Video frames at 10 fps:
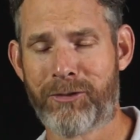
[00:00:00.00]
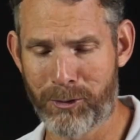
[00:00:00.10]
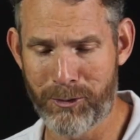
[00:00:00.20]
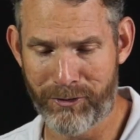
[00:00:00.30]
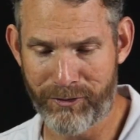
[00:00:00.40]

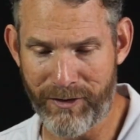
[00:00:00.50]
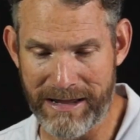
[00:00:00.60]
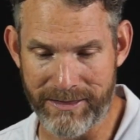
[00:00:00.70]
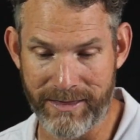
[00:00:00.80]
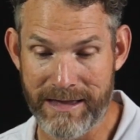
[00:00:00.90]
through
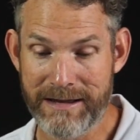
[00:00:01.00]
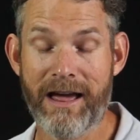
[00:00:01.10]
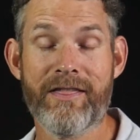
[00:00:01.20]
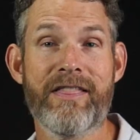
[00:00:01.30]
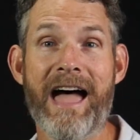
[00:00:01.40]
faith,
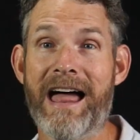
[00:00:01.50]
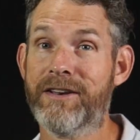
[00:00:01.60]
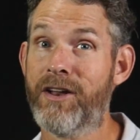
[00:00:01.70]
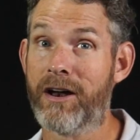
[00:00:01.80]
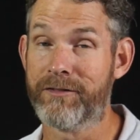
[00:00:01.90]
and
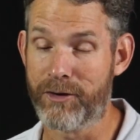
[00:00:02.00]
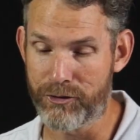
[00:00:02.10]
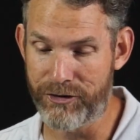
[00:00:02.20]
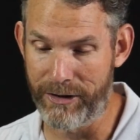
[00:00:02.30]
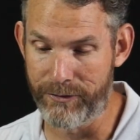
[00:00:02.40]
that not of
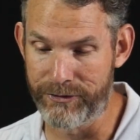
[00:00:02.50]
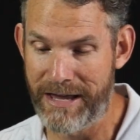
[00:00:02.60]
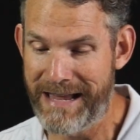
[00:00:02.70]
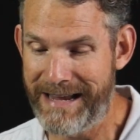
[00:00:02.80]
yourselves.